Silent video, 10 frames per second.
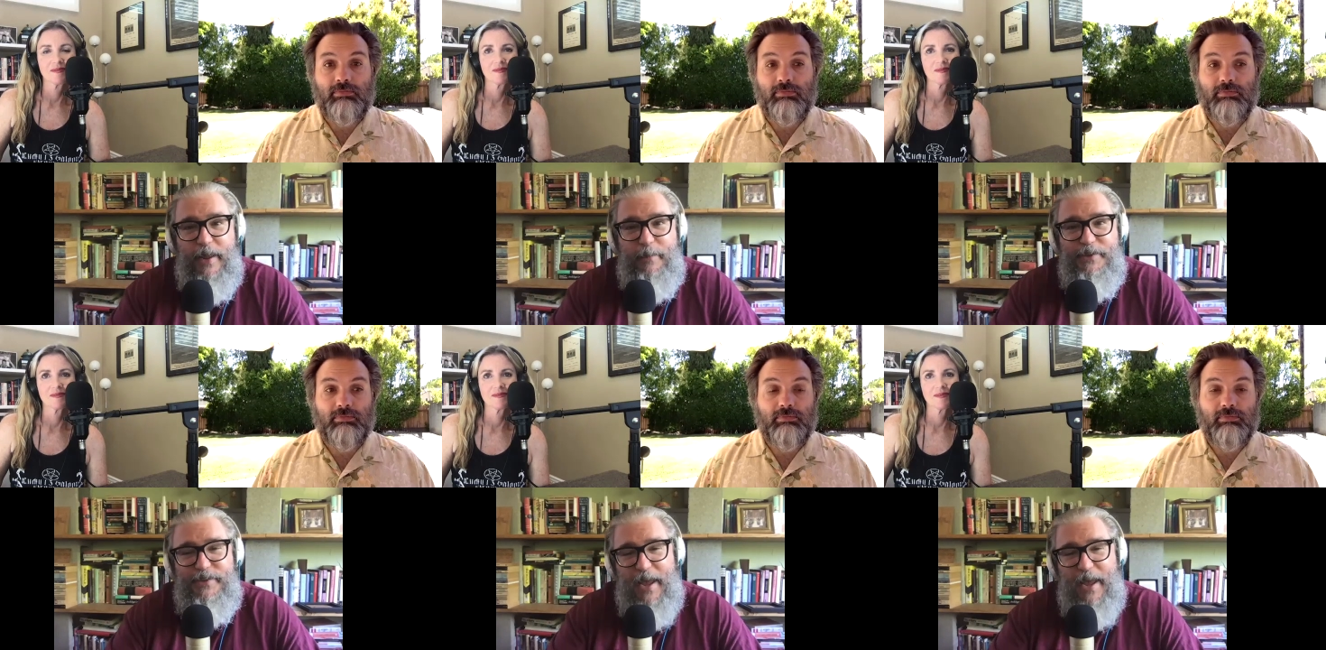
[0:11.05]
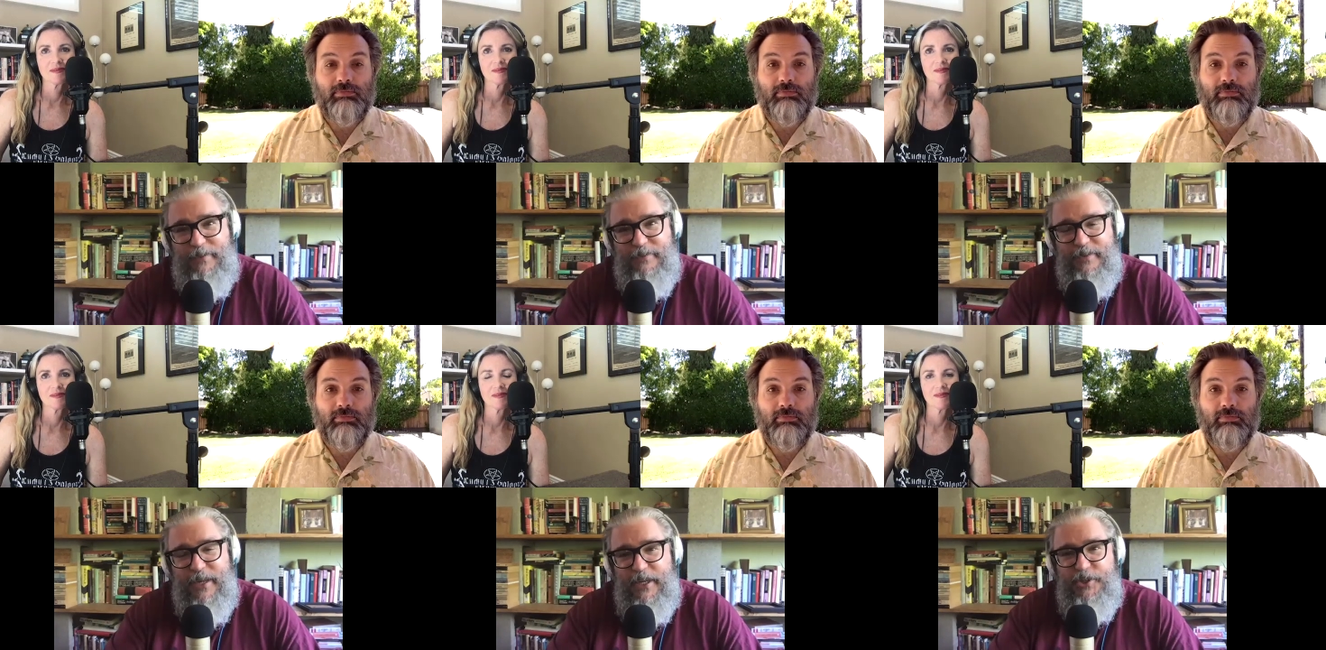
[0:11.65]
Speaker 1: Amy
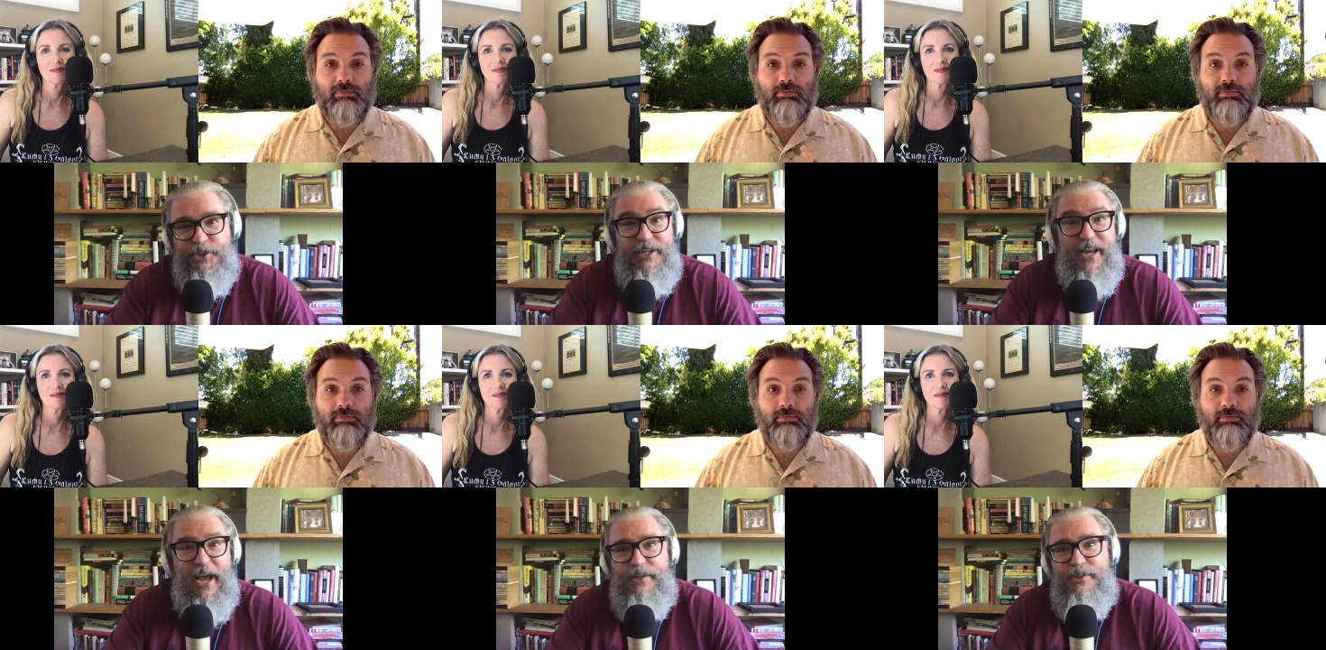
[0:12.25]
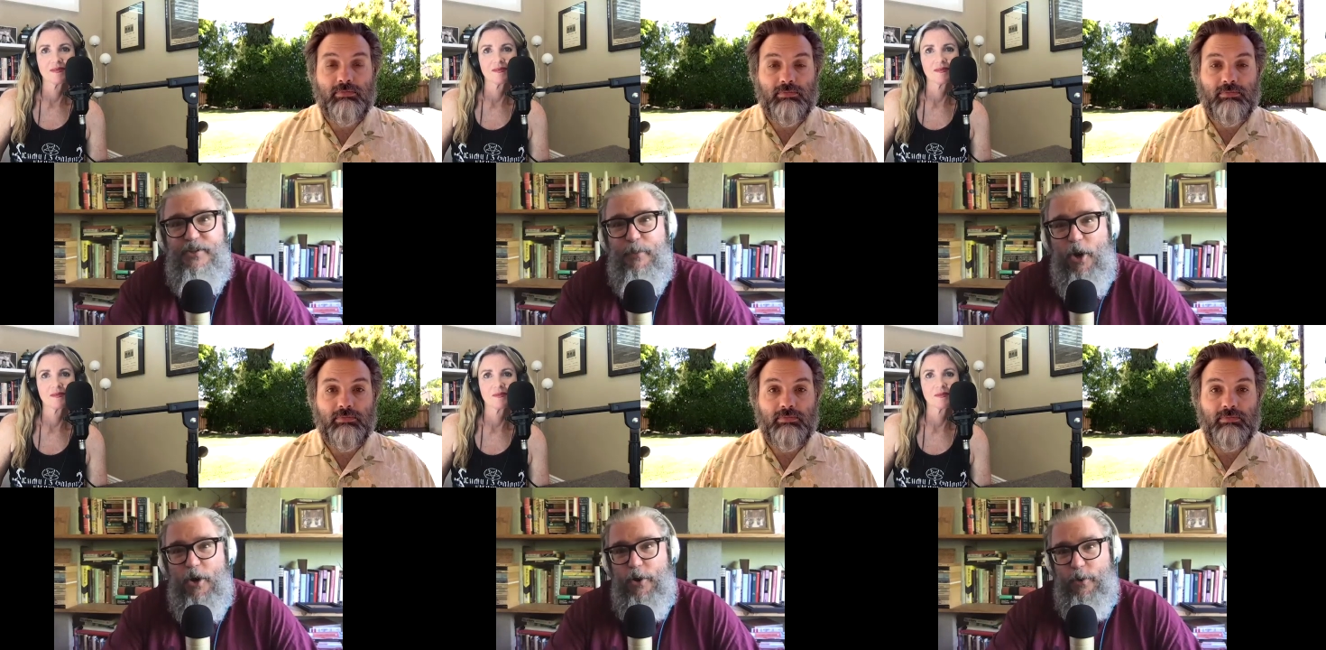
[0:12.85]
Seimetz, She Dies
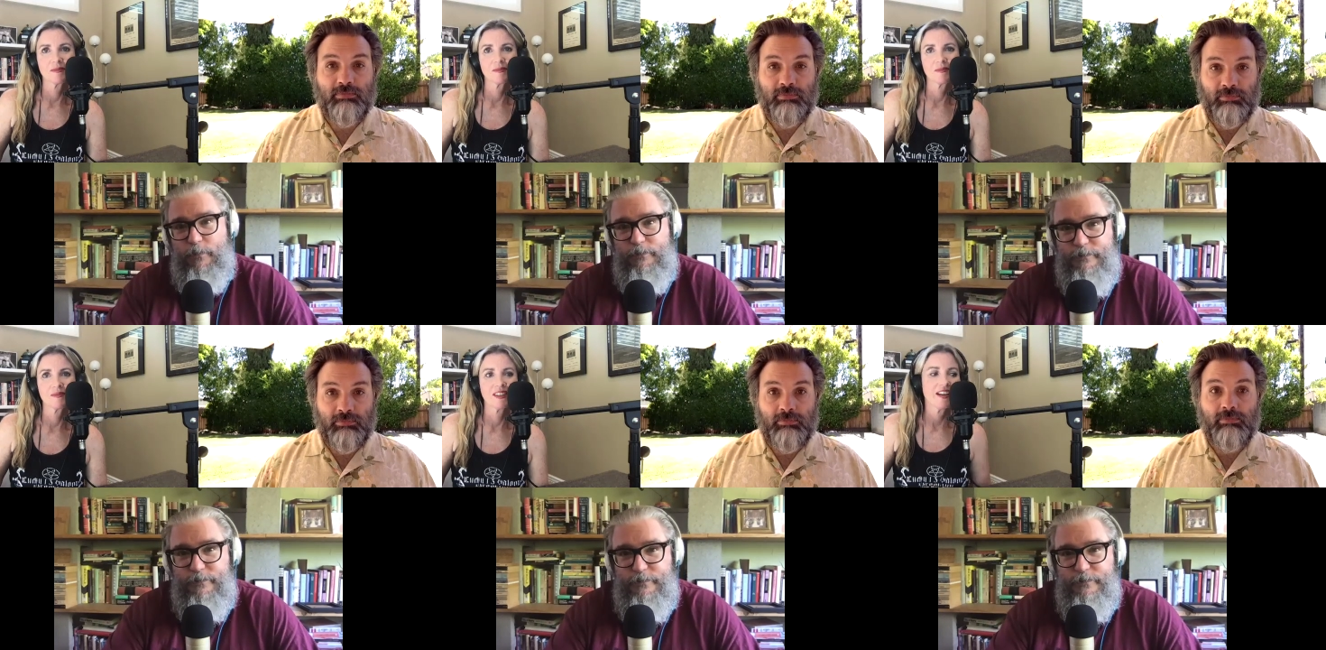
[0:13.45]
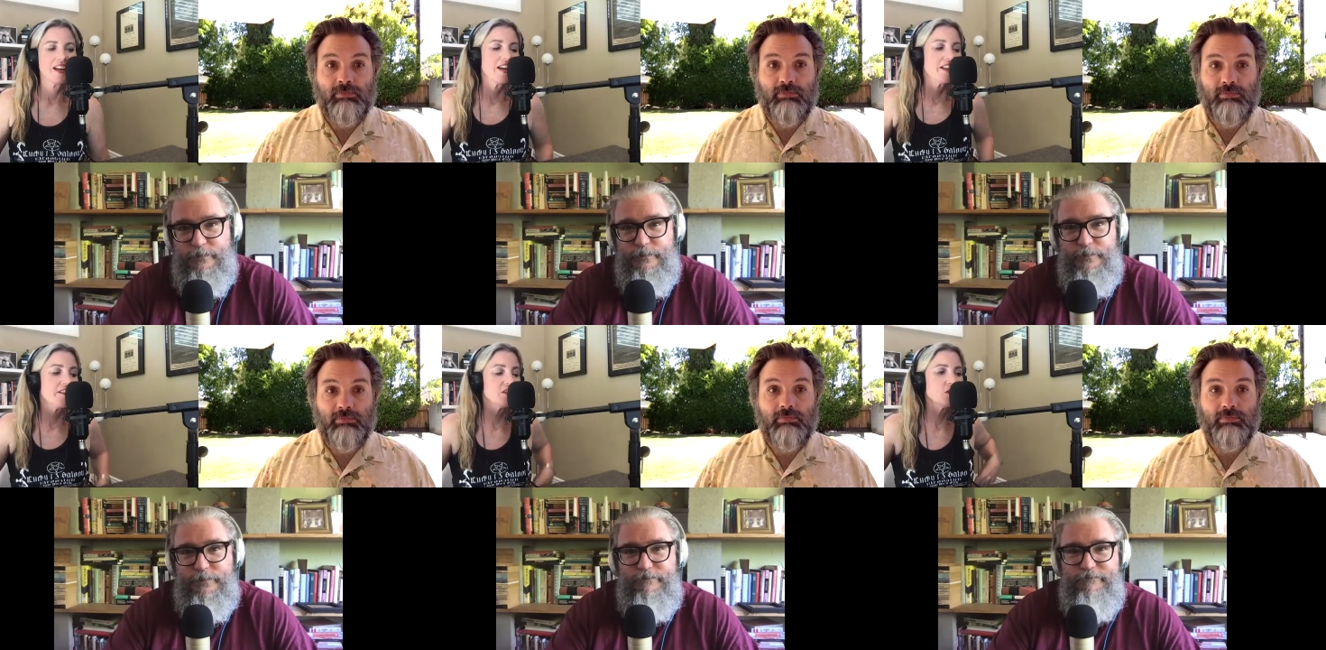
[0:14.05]
Tomorrow.
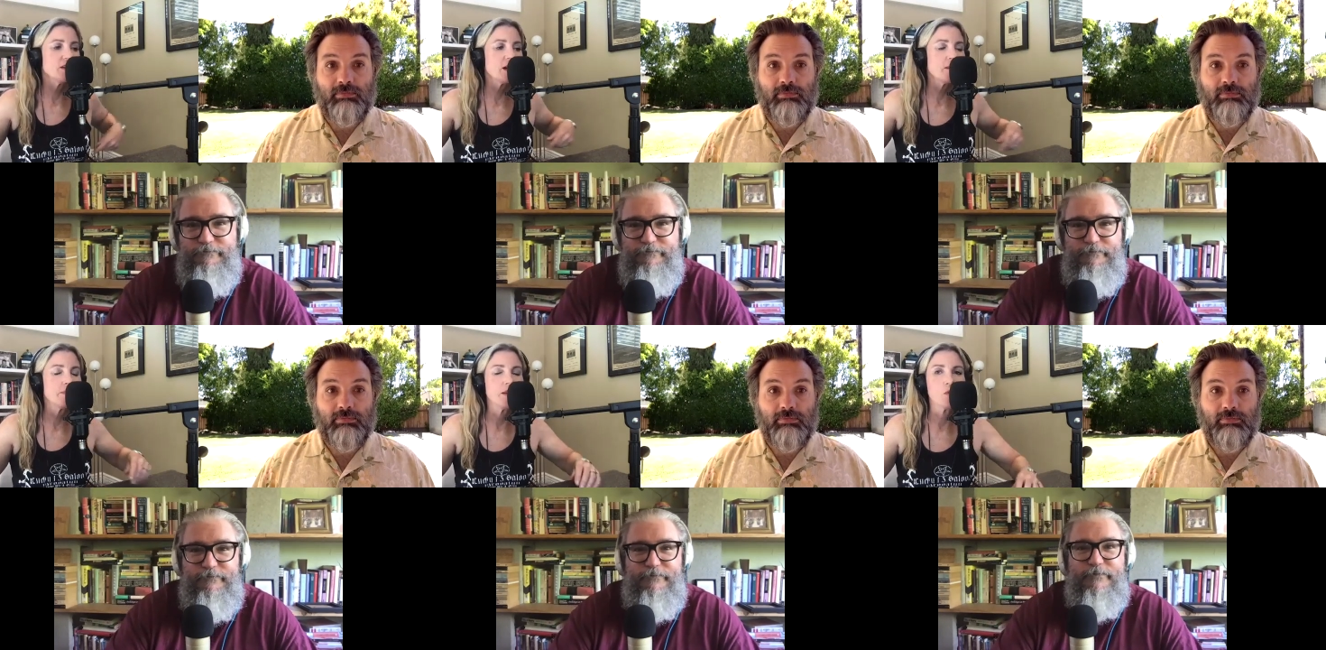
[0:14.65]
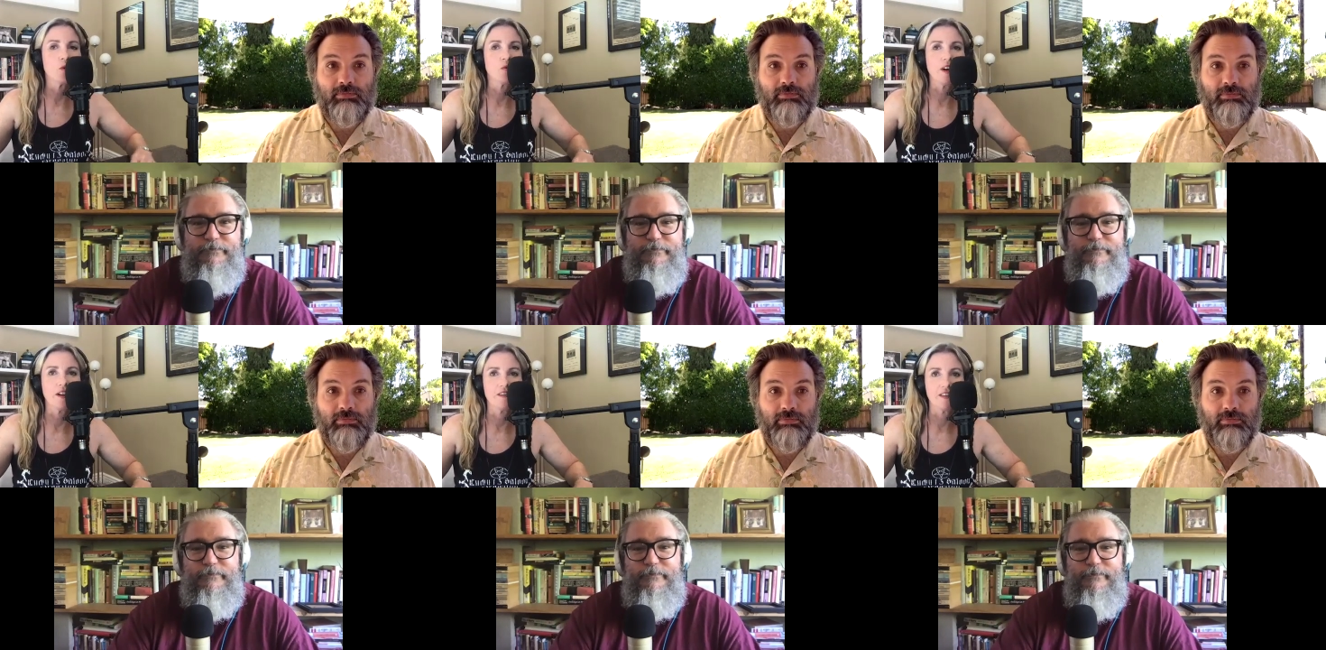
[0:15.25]
Speaker 2: This could
Speaker 1: not
Speaker 2: be more
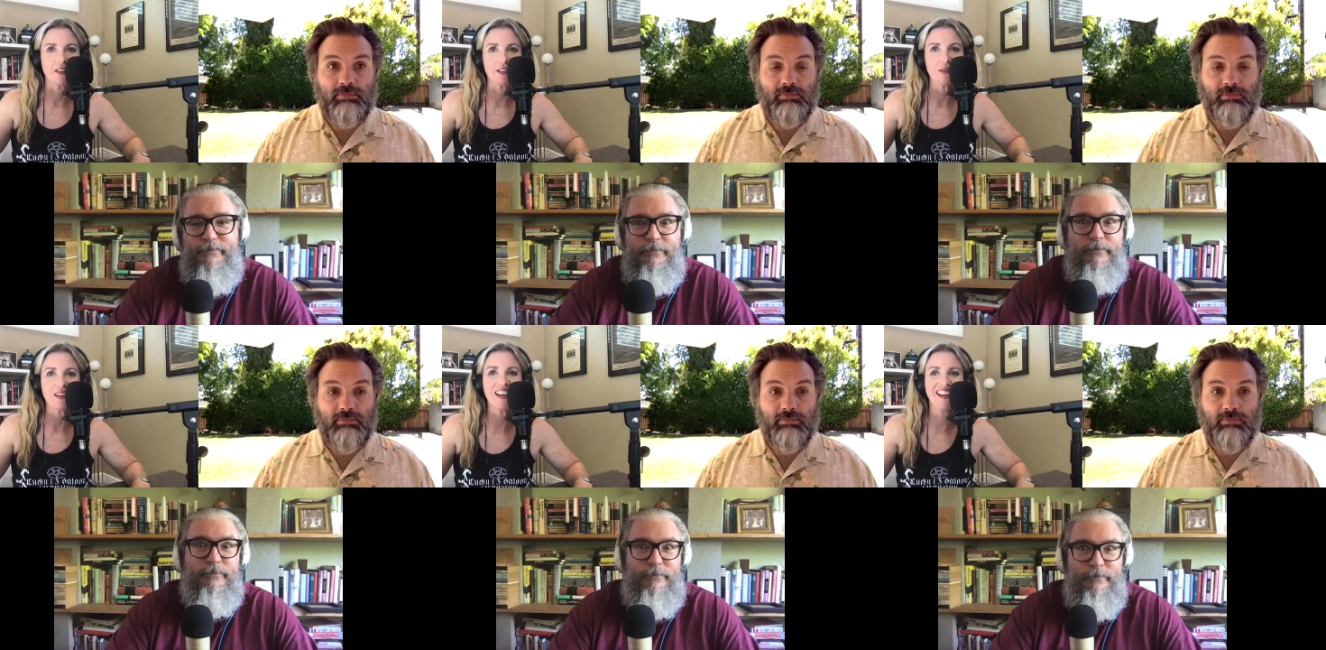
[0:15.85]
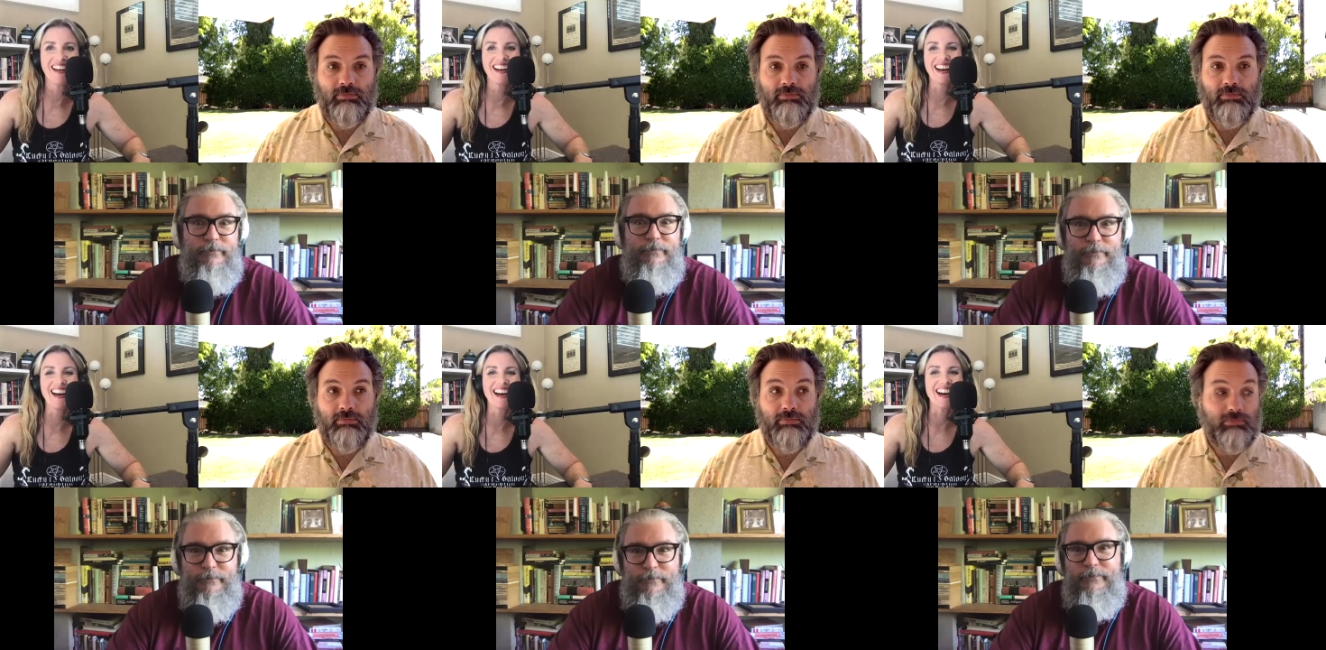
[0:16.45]
relevant.
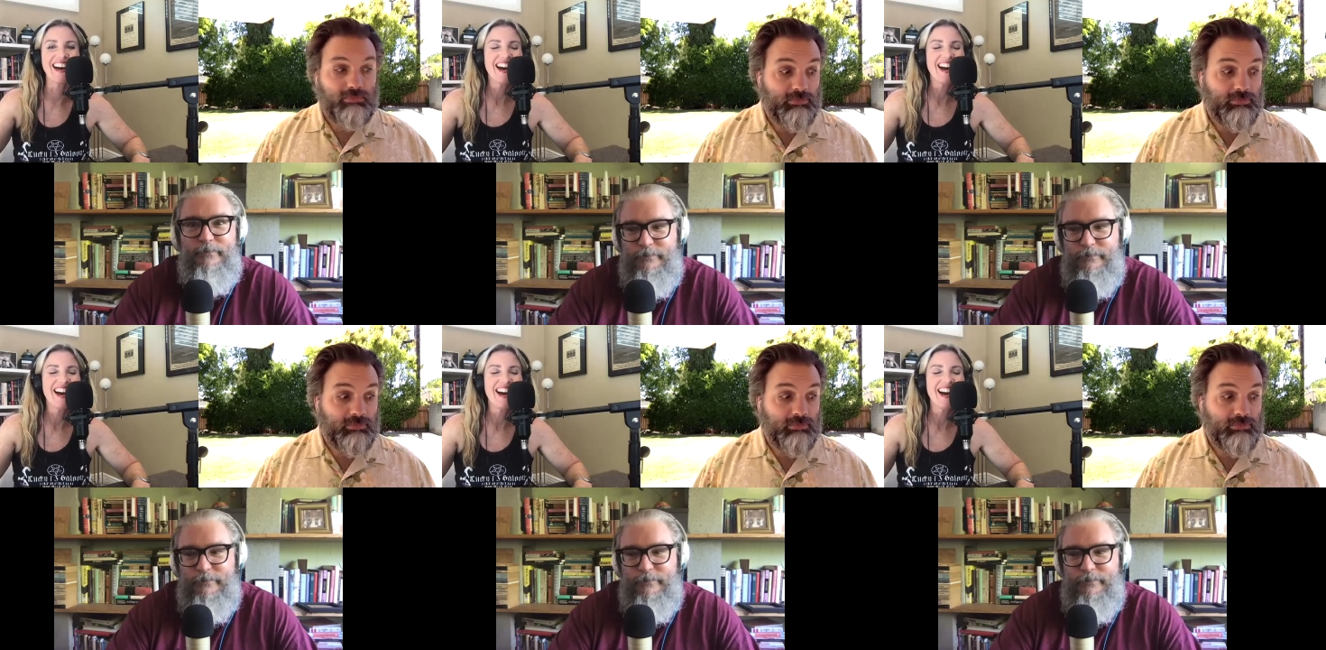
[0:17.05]
Mm.